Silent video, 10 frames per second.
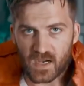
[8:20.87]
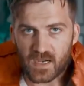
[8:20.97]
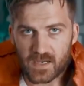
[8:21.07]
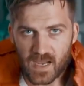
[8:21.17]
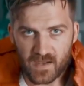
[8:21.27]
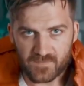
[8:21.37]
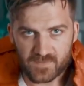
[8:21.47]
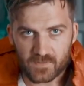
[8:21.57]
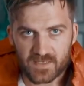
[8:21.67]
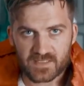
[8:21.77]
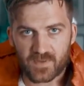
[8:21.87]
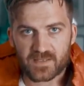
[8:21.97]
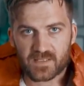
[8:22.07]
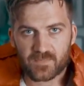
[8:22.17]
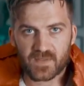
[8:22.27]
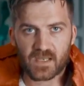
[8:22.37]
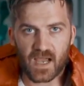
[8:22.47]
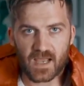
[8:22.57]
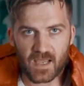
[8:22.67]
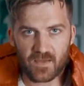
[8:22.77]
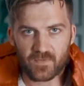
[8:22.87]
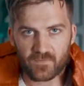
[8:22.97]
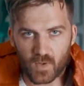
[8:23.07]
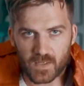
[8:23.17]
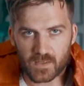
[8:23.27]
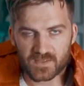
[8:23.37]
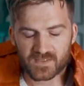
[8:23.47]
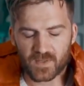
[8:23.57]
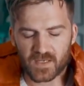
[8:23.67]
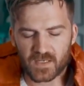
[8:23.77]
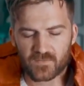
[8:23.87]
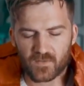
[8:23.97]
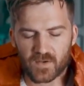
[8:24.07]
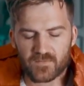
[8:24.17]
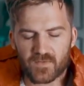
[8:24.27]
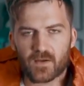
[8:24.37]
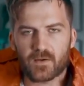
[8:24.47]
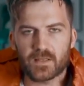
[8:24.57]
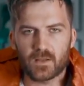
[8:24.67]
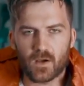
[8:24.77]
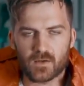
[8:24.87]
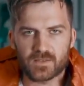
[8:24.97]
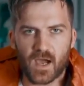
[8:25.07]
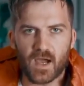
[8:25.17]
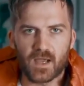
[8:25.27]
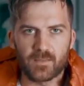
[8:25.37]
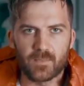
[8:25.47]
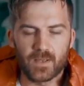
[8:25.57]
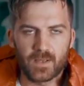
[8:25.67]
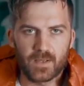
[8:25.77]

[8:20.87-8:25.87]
I have to explain something I have avoided explaining for a very long time.